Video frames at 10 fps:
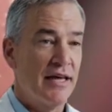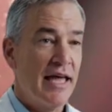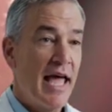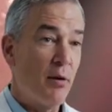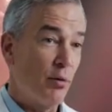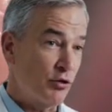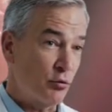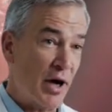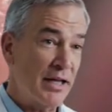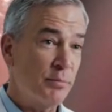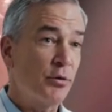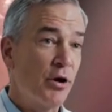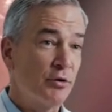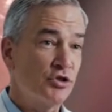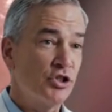keeps the lower abdomen
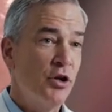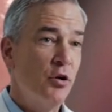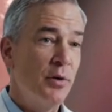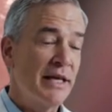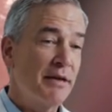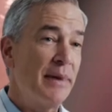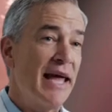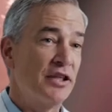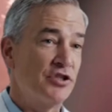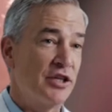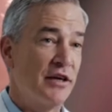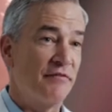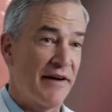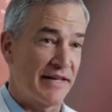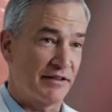tense and underoxygenated,
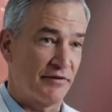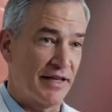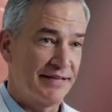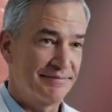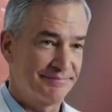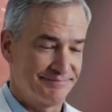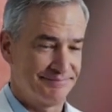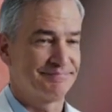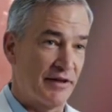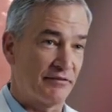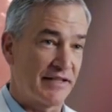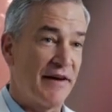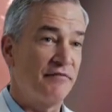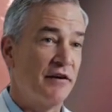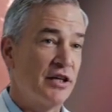the perfect environment
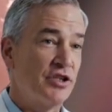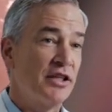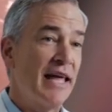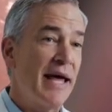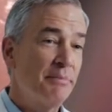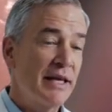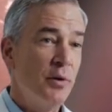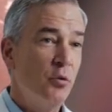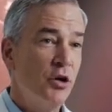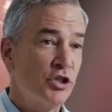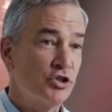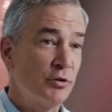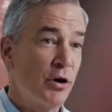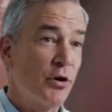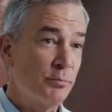for inflammation.
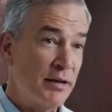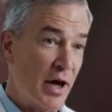But when you